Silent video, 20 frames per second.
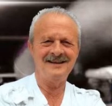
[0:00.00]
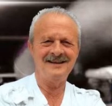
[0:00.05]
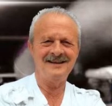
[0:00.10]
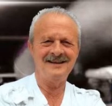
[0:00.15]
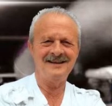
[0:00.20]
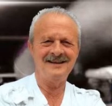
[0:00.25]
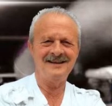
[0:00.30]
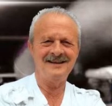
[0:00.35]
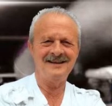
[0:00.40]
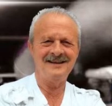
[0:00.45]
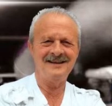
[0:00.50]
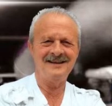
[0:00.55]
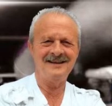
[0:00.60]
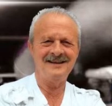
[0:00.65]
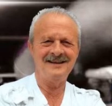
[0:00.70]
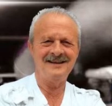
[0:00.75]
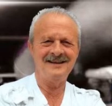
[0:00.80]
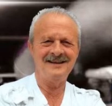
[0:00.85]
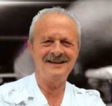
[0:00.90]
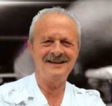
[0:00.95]

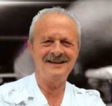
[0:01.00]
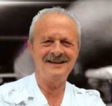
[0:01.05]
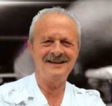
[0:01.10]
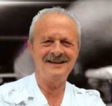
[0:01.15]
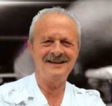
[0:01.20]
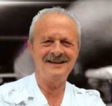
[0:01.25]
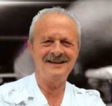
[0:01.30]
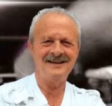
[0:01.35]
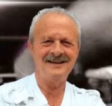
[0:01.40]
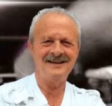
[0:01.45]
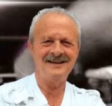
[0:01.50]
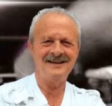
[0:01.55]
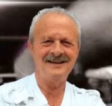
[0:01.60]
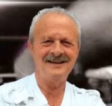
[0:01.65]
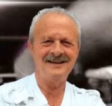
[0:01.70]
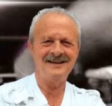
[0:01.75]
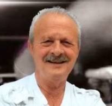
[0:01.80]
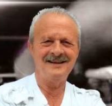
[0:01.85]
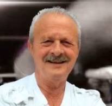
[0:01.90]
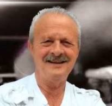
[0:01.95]

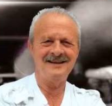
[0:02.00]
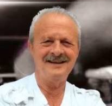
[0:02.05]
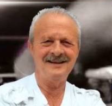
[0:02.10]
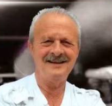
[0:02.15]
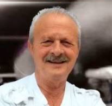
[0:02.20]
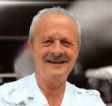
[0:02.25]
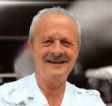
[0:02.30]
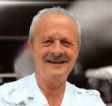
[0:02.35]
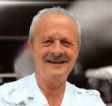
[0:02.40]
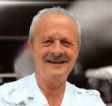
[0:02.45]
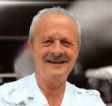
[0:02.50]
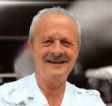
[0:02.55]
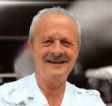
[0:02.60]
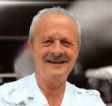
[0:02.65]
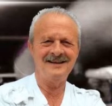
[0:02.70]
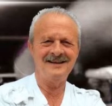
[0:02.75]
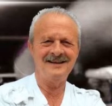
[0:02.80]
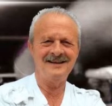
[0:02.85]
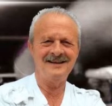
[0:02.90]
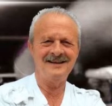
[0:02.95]

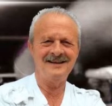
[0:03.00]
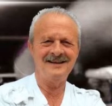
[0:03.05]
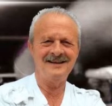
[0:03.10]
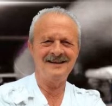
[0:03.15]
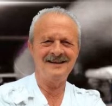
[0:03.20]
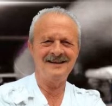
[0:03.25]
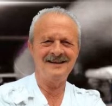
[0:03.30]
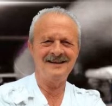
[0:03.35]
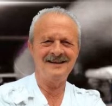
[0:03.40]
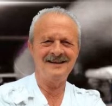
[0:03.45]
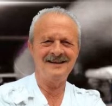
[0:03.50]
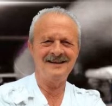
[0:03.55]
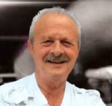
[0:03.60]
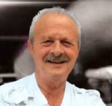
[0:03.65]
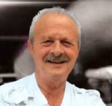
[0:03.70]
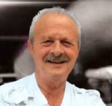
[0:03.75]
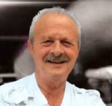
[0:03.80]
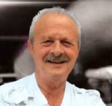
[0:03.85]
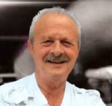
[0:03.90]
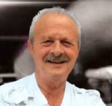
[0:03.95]

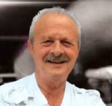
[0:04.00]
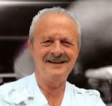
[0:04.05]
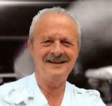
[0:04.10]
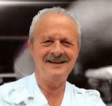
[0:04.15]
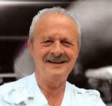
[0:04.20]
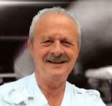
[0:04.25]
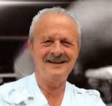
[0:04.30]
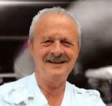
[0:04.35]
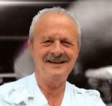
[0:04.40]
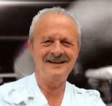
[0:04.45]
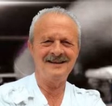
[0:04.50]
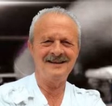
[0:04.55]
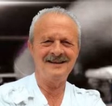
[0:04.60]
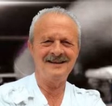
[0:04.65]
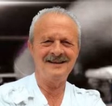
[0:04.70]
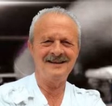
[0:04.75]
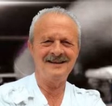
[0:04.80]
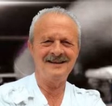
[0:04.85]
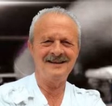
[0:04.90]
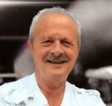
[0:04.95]

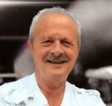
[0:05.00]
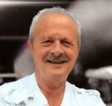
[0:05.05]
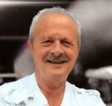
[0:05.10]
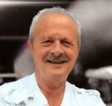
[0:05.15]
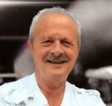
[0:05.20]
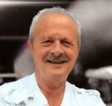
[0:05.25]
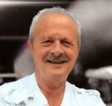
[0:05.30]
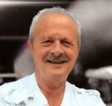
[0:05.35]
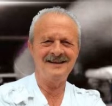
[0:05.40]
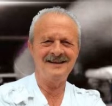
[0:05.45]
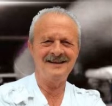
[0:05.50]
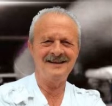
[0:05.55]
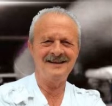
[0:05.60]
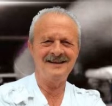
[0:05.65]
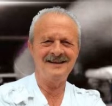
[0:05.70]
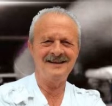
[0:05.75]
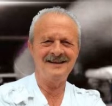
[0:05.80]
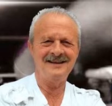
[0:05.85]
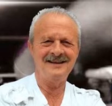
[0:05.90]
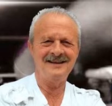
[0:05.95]

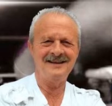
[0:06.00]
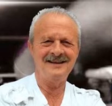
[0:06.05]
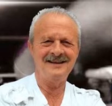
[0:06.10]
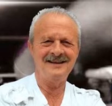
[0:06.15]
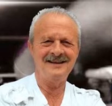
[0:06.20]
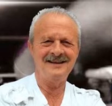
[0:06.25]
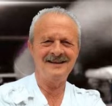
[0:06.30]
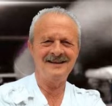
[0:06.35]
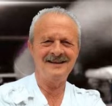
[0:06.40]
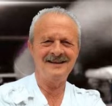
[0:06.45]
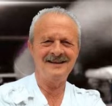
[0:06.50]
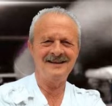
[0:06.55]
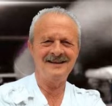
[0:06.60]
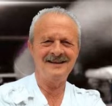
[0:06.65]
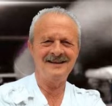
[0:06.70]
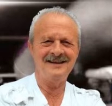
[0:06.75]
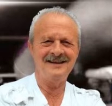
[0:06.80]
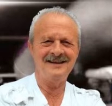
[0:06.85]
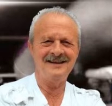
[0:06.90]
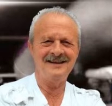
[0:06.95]

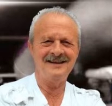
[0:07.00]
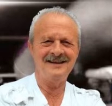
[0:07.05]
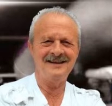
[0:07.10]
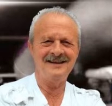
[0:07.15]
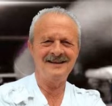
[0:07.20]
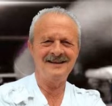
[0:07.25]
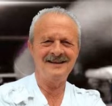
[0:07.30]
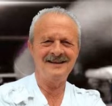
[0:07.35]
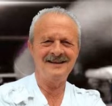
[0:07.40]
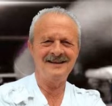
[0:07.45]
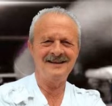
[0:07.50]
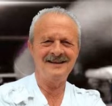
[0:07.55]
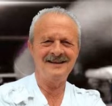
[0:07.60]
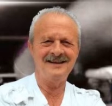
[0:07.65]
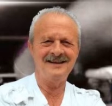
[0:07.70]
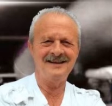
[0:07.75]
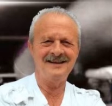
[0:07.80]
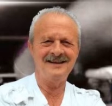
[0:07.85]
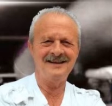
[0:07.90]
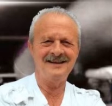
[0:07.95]
[no speech]